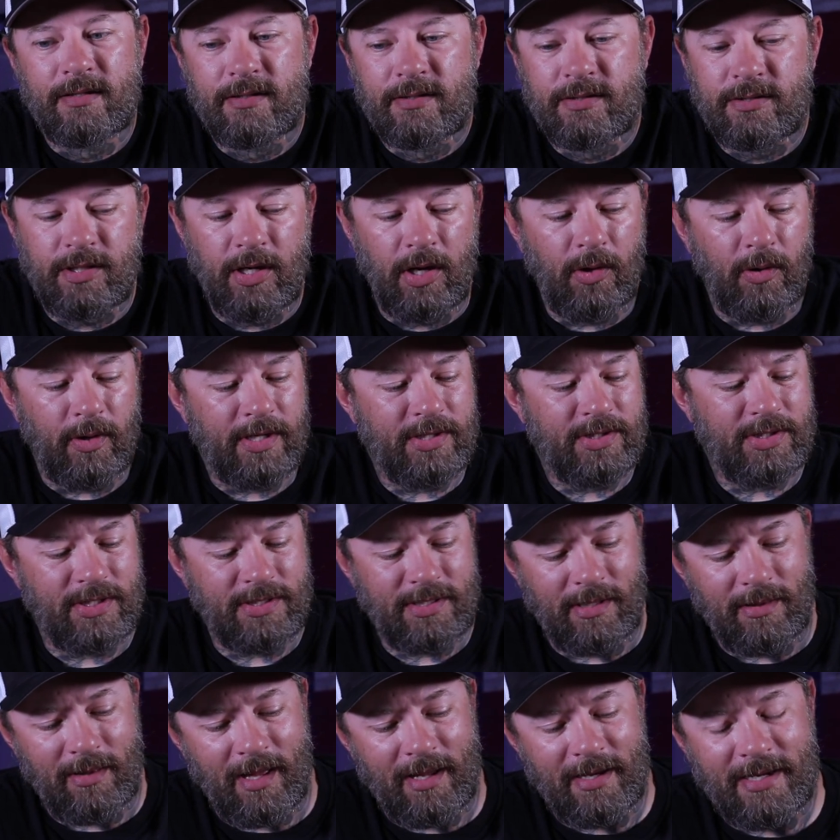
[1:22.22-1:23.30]
So it's
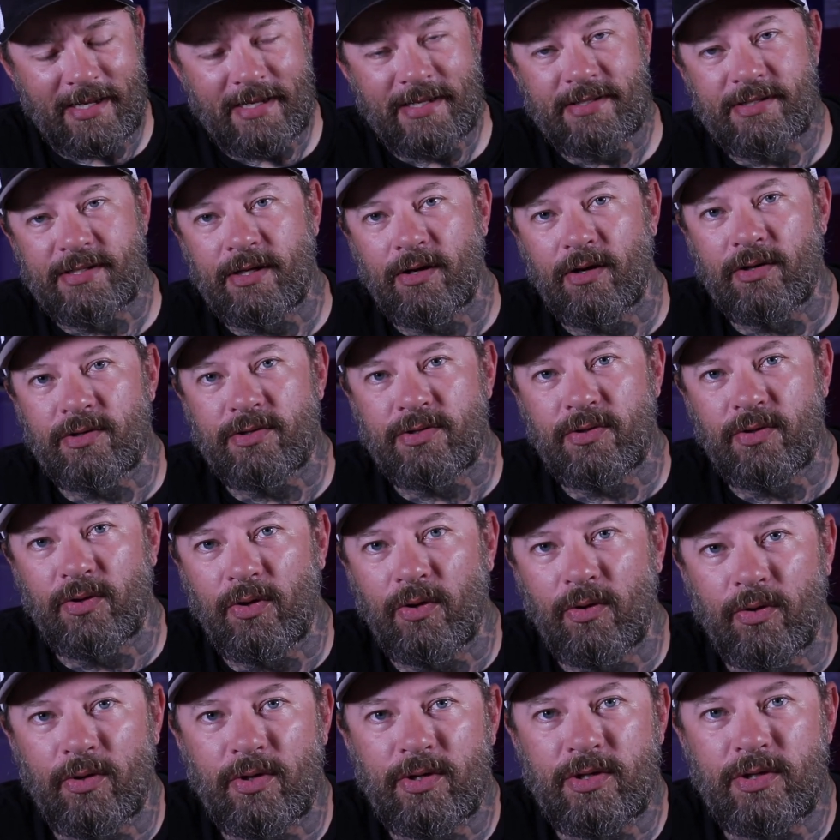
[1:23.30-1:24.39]
just a lot easier
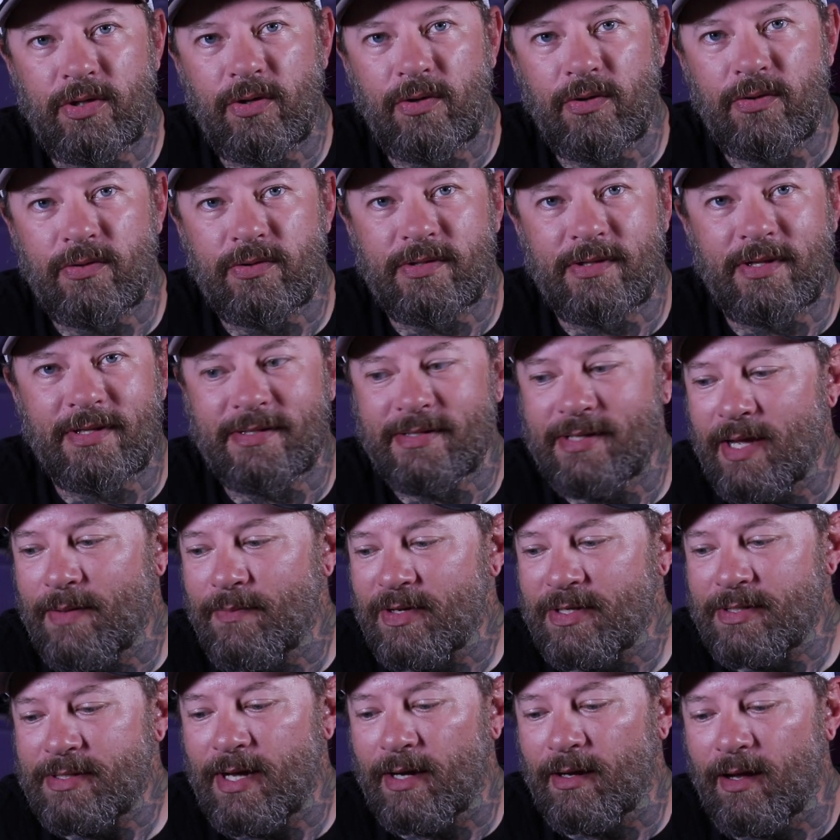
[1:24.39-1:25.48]
to use the same
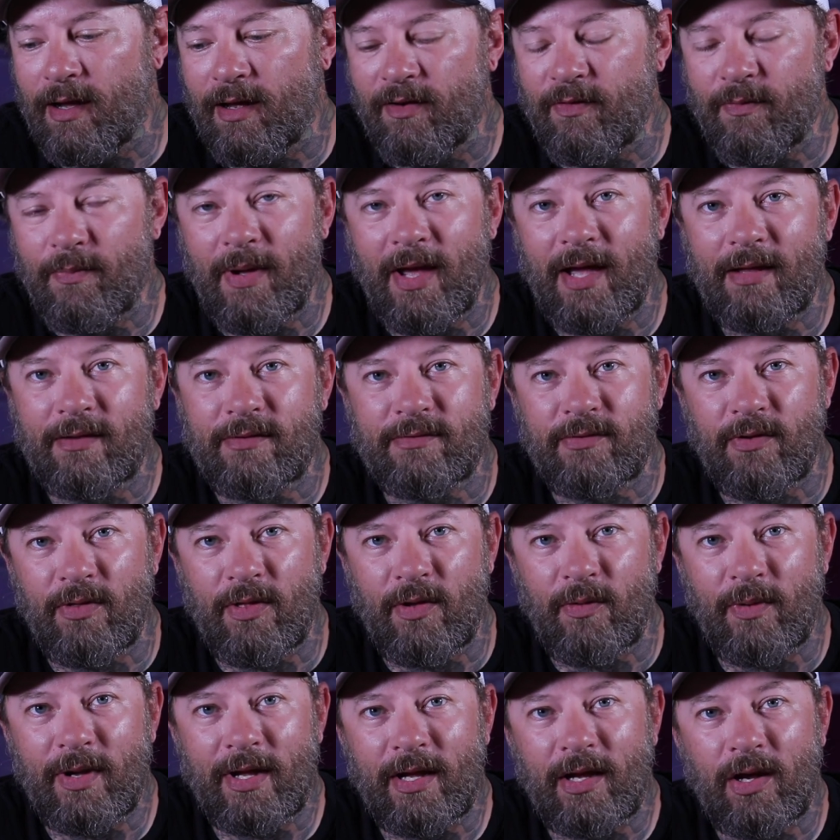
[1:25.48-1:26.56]
exact kind of bait so
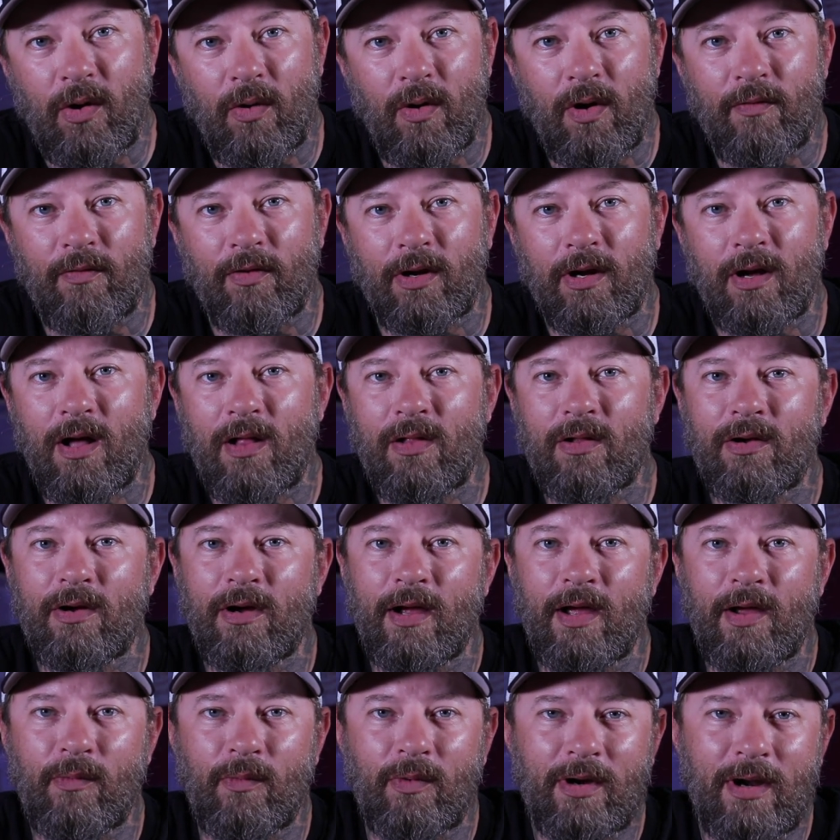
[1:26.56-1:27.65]
that we can go over
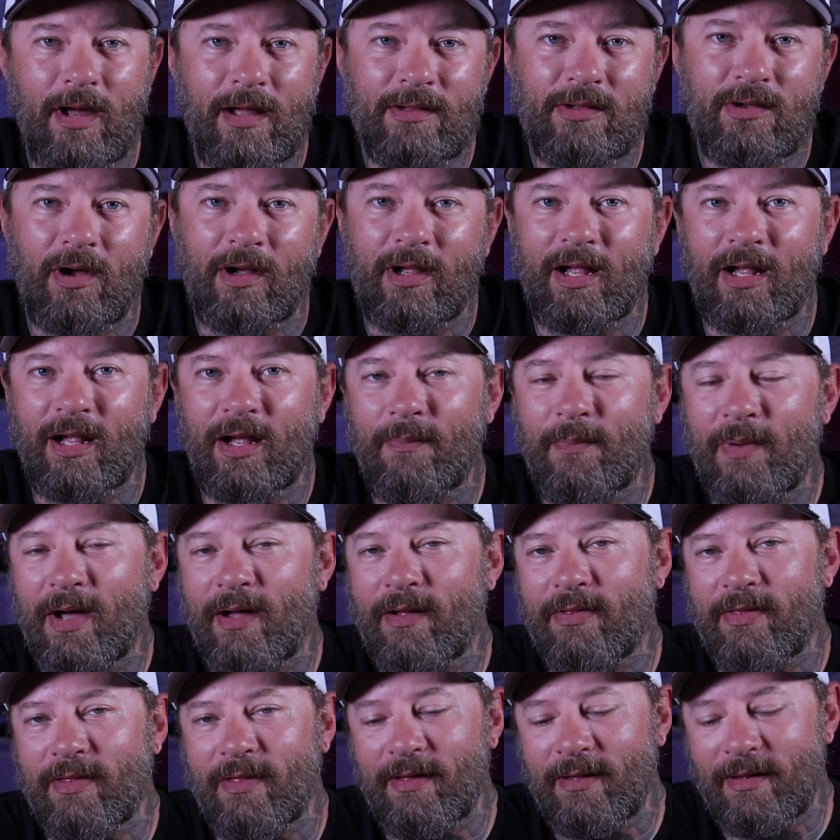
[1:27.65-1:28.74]
color, and we're not talking
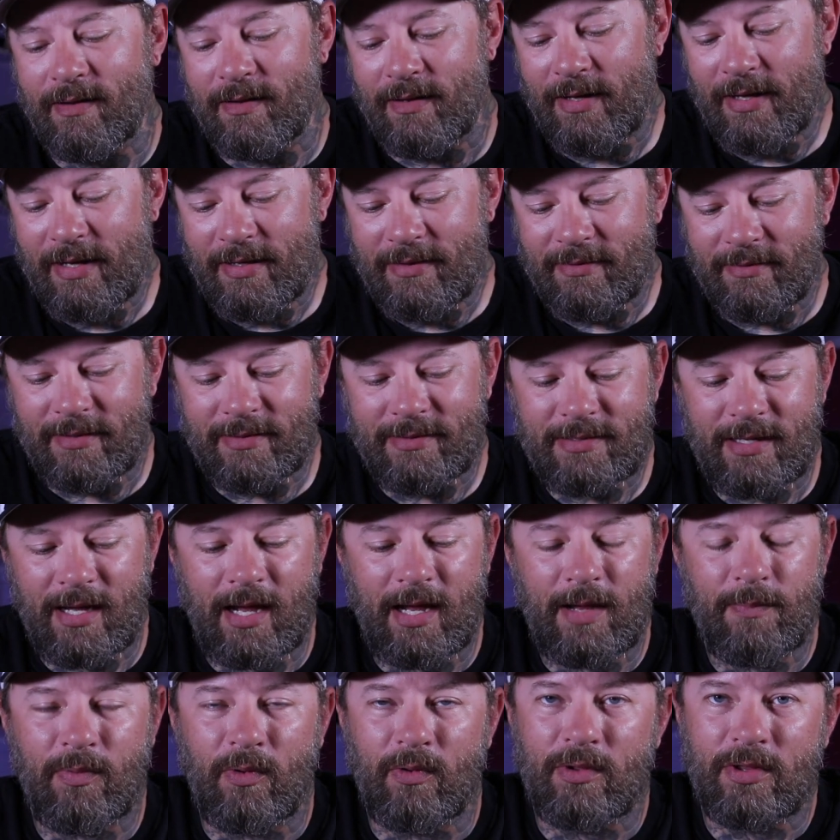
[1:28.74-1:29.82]
about the
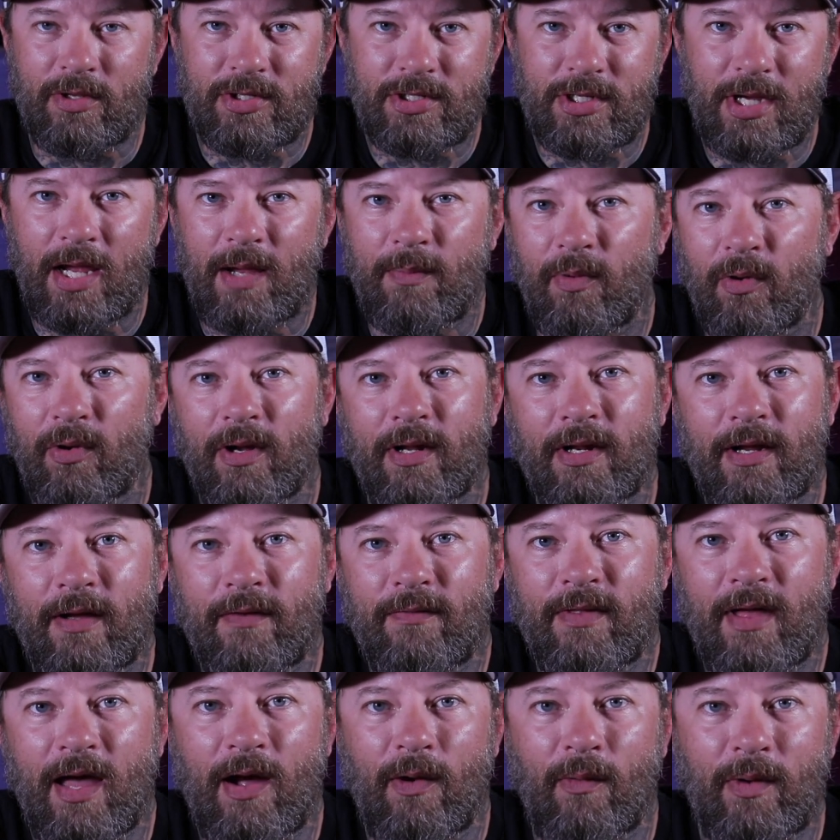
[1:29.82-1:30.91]
type or the shape or any
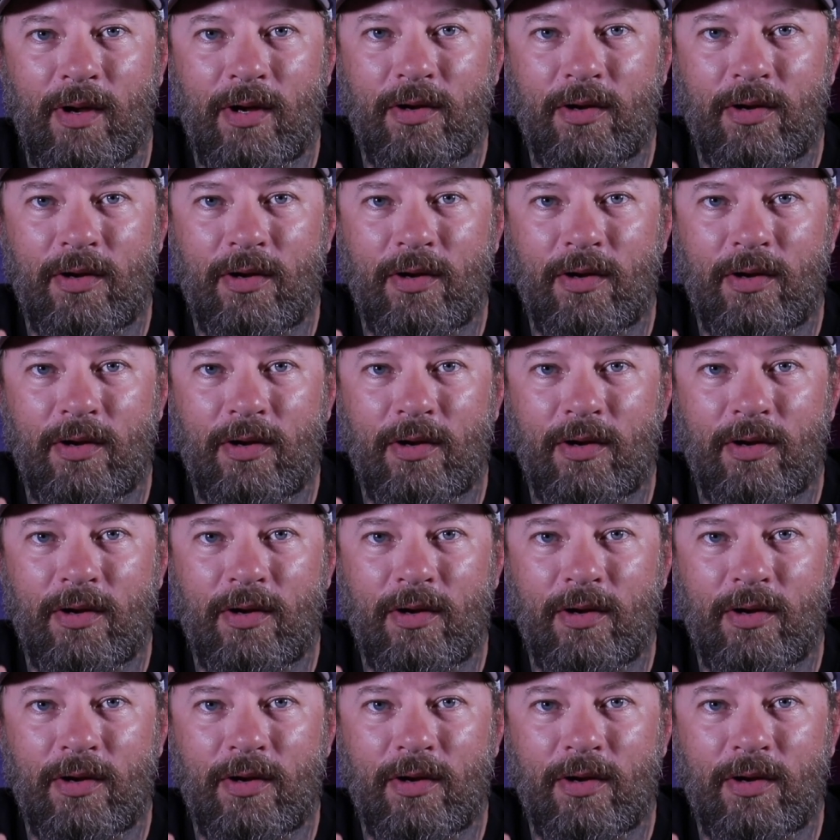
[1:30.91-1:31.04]
of that.